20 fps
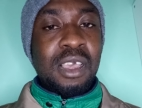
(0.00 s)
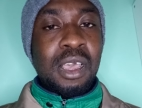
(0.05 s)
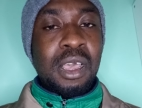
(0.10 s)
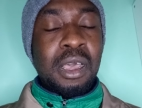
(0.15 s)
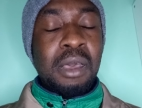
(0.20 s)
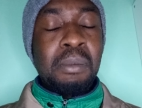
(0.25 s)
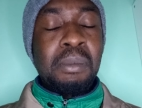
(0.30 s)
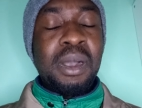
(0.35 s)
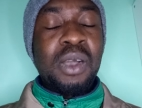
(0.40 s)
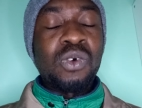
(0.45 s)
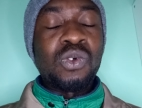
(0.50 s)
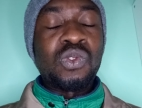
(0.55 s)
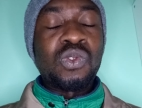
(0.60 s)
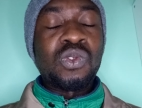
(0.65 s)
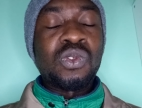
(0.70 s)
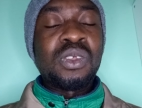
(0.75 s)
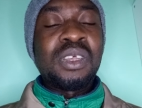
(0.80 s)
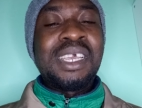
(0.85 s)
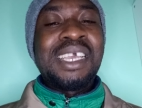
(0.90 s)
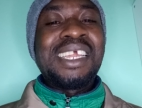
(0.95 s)

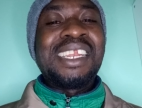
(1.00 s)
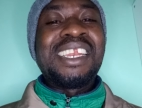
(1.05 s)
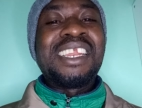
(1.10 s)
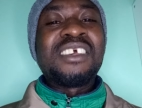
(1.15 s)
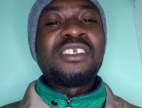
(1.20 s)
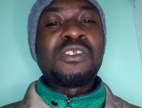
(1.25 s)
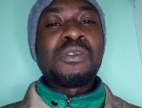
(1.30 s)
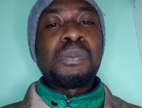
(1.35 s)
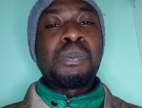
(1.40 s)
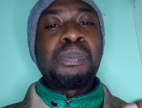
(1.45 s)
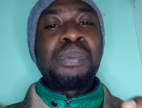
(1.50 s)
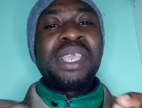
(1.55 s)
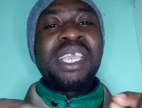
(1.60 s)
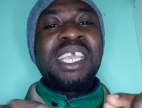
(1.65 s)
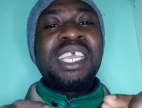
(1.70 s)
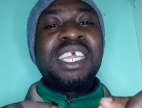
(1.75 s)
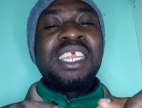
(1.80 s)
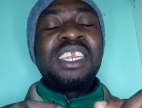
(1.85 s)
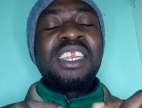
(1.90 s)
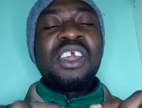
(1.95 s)
about the
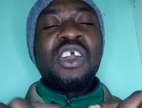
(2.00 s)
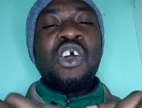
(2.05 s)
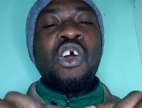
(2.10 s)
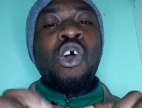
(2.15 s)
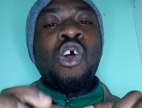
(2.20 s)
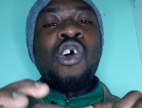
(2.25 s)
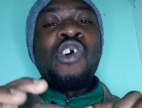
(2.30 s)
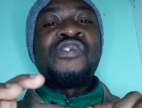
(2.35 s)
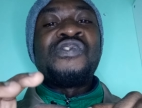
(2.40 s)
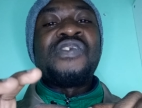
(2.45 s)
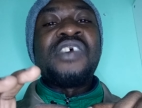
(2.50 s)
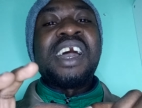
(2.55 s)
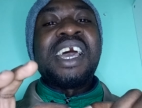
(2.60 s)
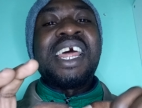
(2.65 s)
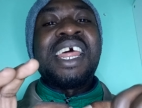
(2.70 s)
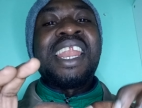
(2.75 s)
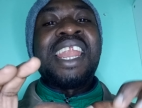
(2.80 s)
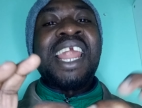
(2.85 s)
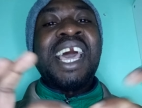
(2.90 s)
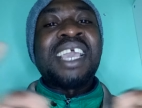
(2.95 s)
speed of
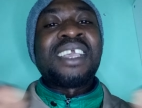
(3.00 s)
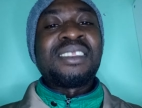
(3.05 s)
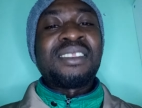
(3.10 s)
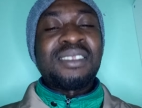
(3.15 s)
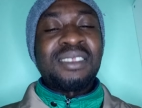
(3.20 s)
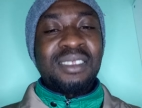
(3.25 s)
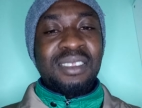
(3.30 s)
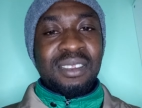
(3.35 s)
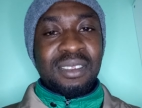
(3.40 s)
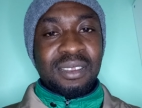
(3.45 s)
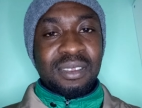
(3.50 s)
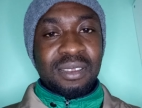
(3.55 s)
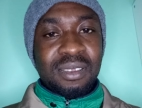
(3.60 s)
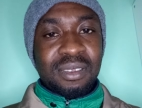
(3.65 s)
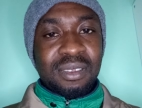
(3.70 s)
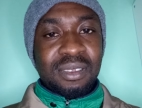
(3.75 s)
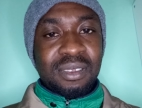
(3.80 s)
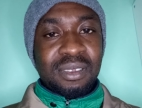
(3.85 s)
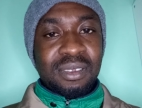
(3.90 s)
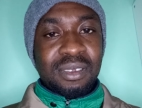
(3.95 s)
a light.
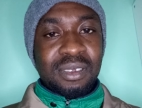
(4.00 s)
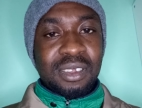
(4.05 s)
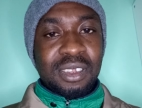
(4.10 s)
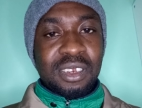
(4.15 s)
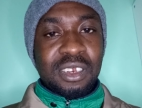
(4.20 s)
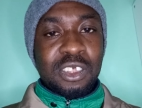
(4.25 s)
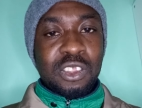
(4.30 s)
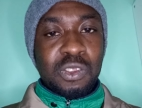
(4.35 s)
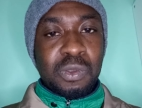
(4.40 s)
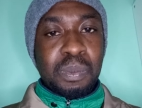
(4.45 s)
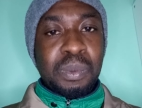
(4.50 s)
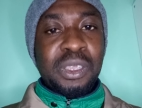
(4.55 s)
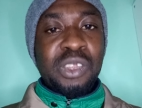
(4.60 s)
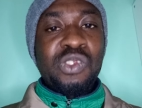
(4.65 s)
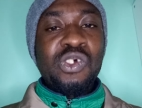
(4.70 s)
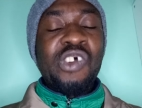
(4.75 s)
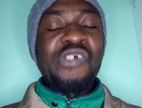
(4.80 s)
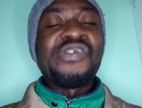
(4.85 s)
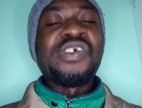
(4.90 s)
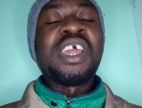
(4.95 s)
The speed
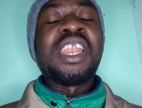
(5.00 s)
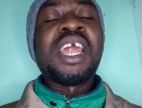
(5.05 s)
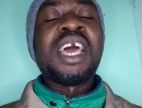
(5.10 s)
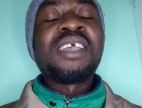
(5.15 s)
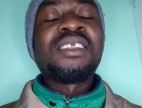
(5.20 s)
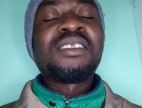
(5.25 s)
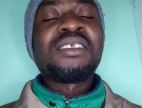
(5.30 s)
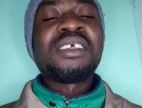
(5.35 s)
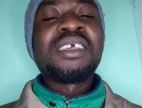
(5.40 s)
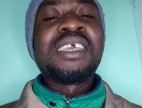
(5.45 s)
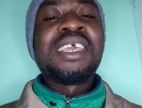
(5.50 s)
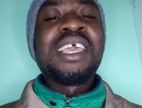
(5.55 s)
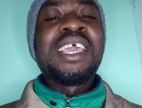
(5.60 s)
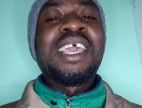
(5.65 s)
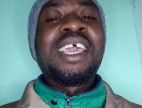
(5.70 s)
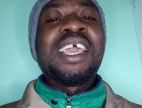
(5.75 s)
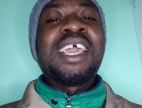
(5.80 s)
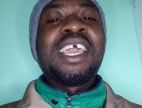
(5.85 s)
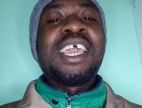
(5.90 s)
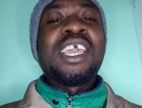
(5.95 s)
of a light.
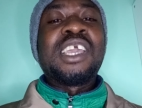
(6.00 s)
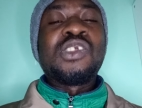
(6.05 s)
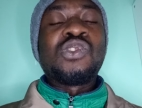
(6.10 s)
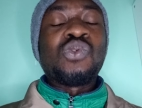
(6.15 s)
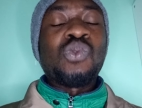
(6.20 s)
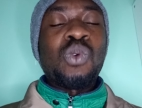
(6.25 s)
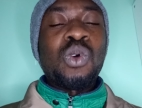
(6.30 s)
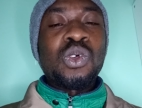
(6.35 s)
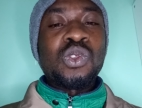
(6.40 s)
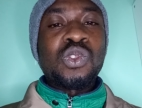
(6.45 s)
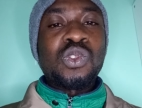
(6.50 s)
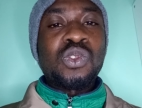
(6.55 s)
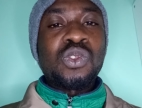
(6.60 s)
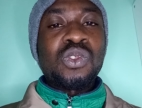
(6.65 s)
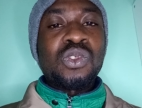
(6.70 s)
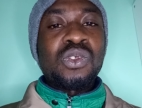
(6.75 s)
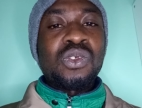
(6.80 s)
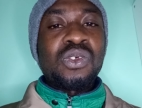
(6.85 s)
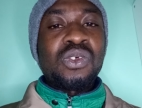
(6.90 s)
It was